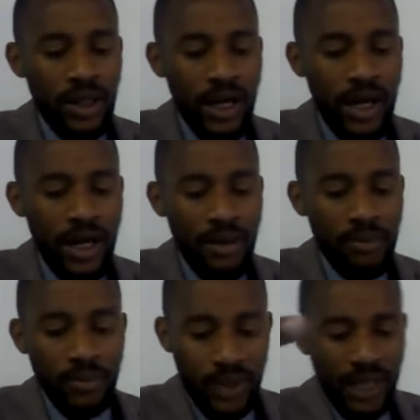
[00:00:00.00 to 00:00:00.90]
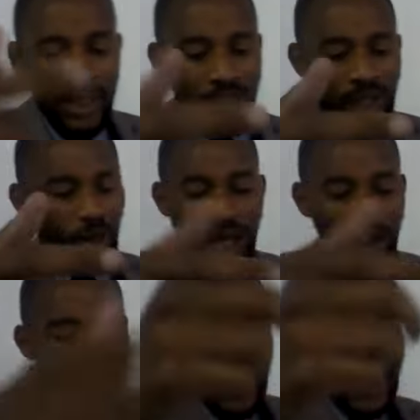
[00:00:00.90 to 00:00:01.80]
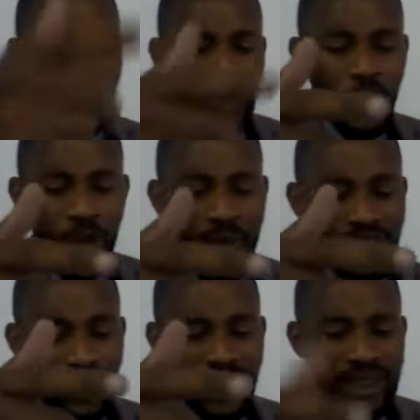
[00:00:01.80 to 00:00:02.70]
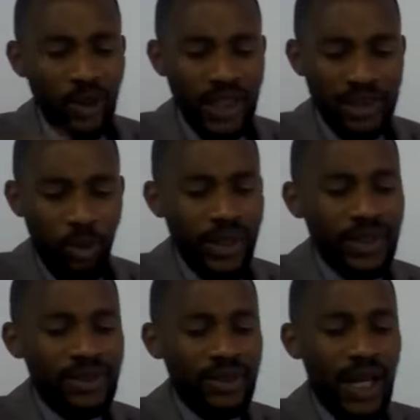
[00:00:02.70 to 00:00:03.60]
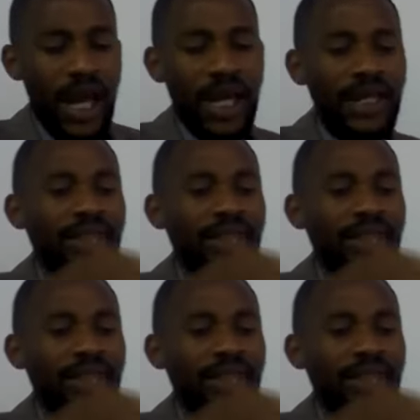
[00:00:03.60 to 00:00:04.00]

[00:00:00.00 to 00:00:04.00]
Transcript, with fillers: Um, yeah, so I don't, I don't think I need to dwell much on his on this point. I,